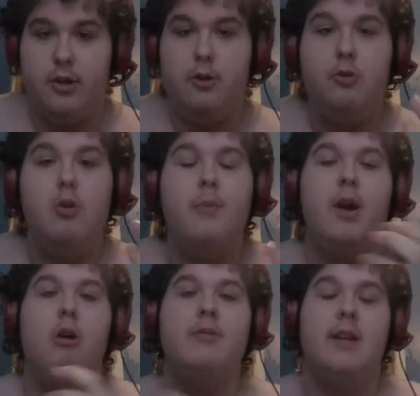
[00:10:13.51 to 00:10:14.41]
Luke will be
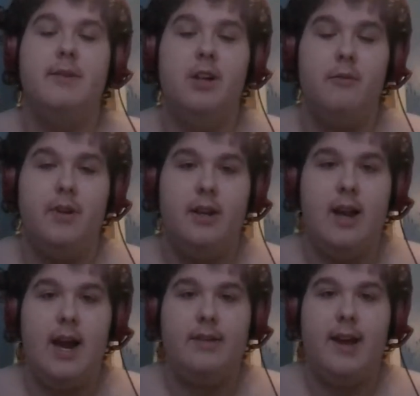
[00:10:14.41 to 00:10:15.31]
obsessing over the
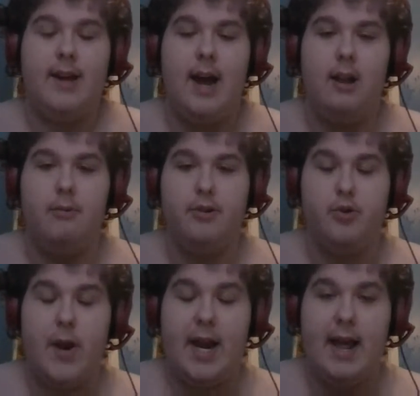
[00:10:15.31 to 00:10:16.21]
night that Kylo
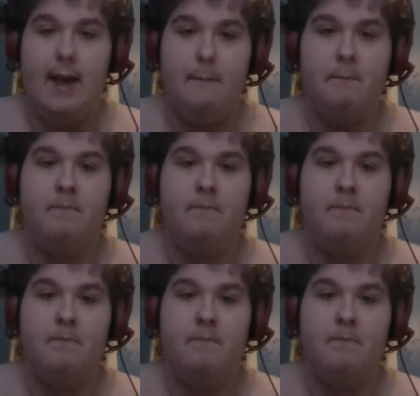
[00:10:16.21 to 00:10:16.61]
betrayed him